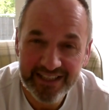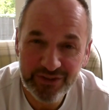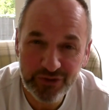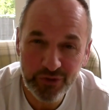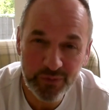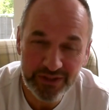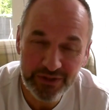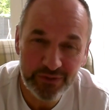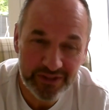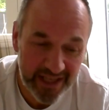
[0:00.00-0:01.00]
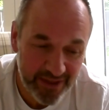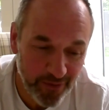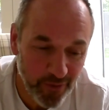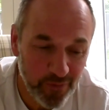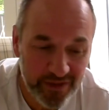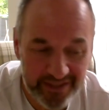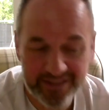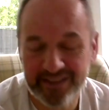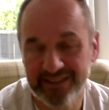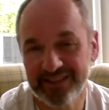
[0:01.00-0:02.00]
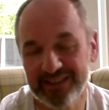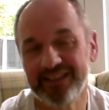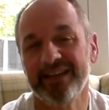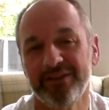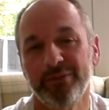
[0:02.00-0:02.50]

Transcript: And so when you take all these things together,